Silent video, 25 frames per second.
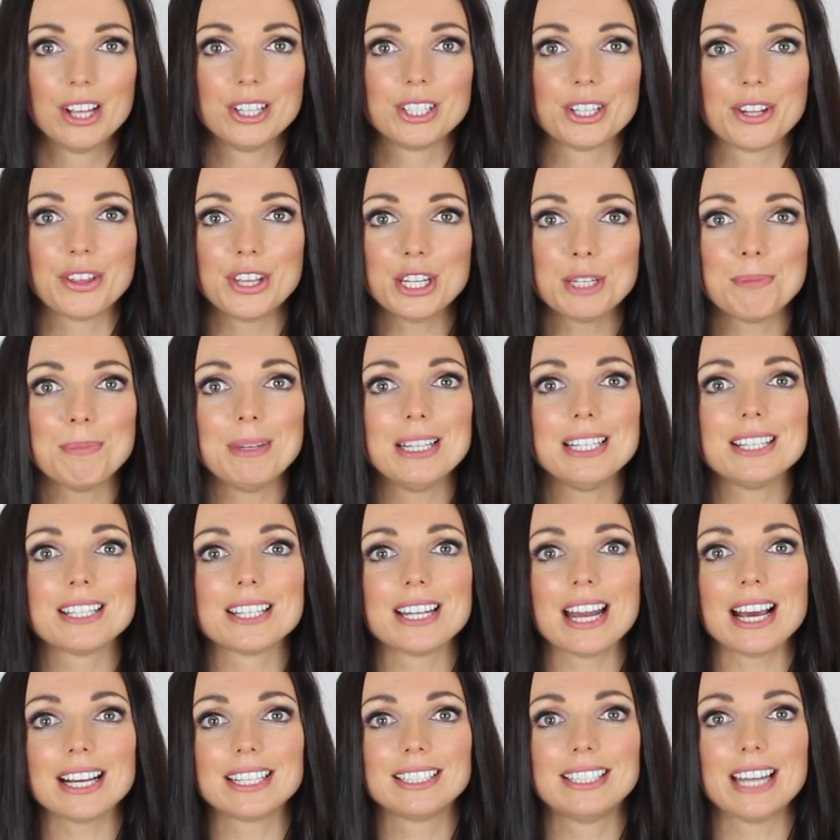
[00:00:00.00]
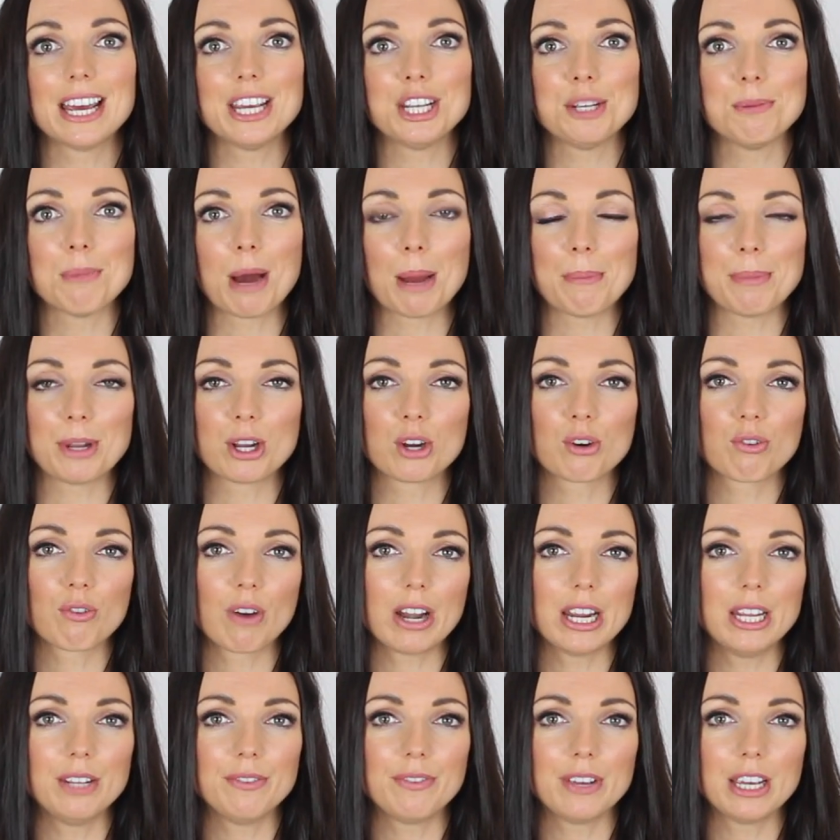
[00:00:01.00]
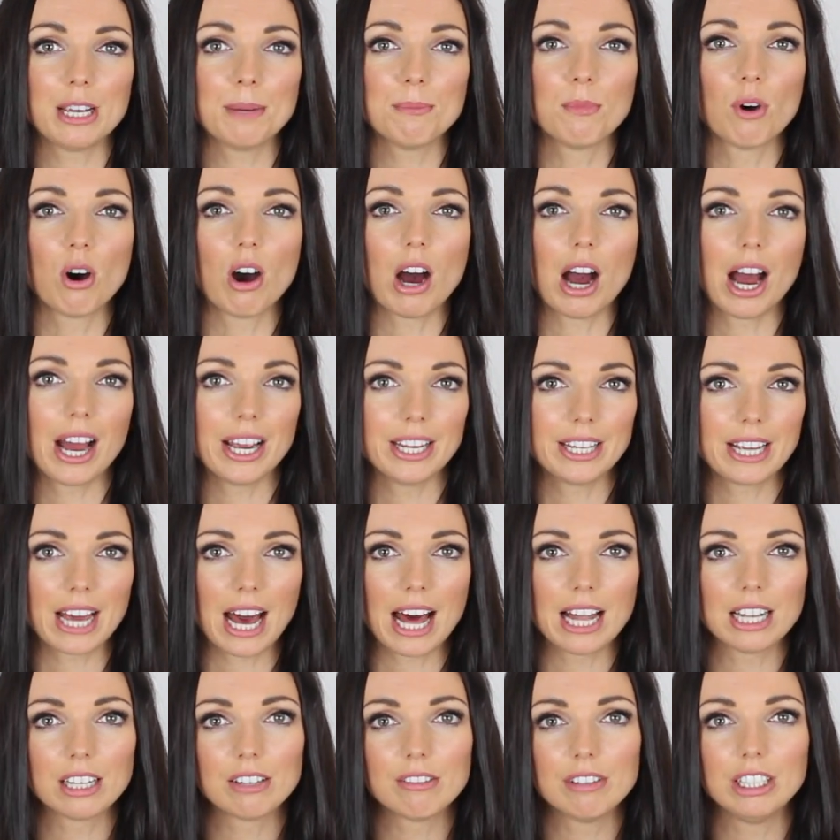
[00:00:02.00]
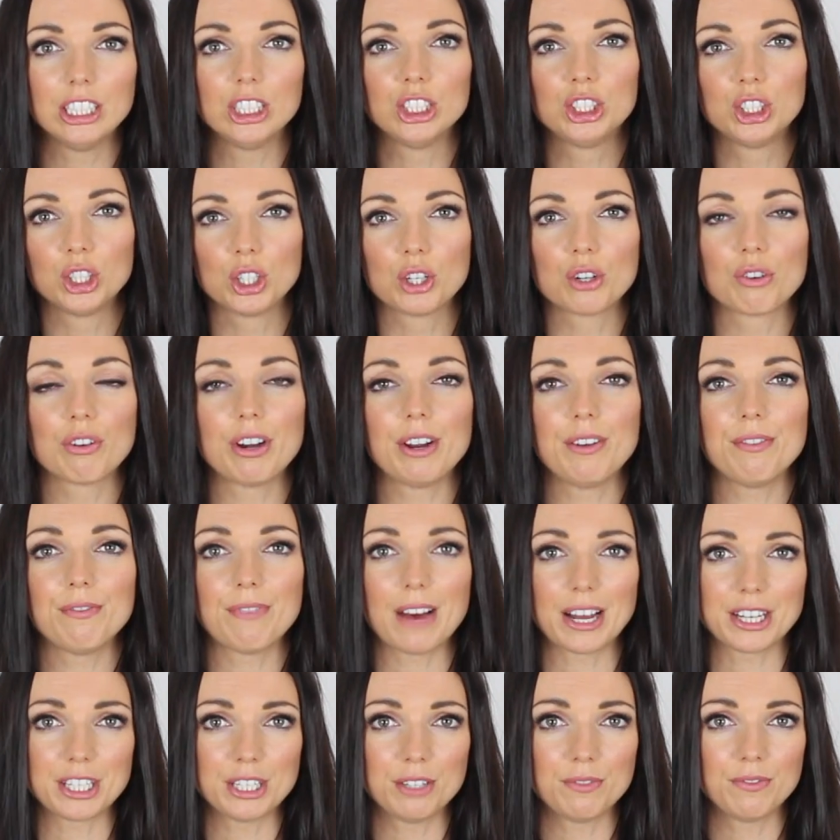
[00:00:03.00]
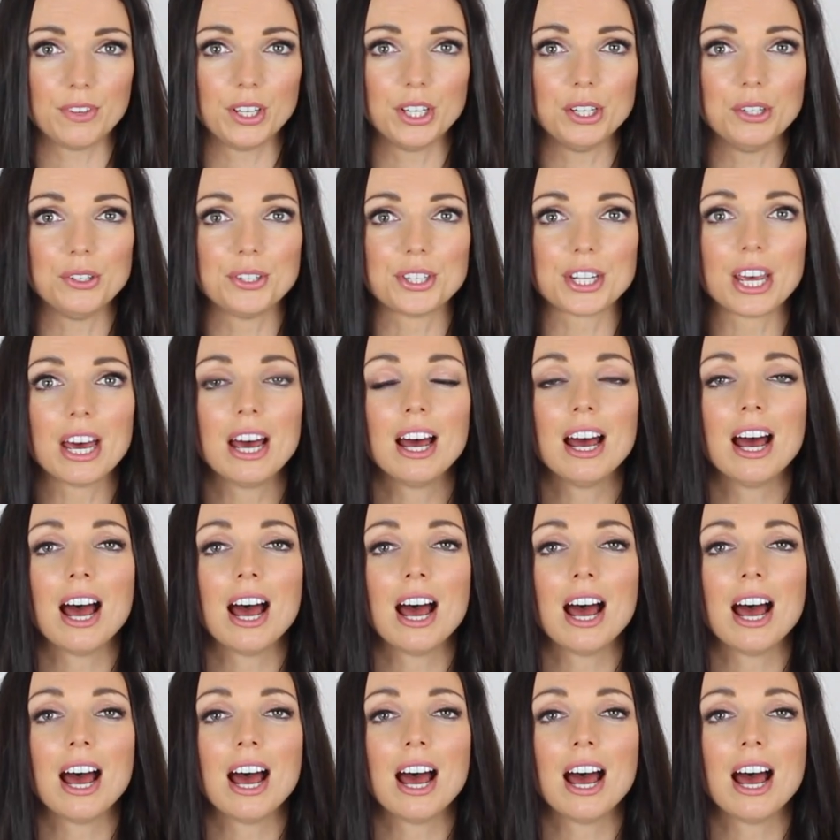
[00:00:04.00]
So this means the next day you might be craving more high calorie, sugary, fatty foods,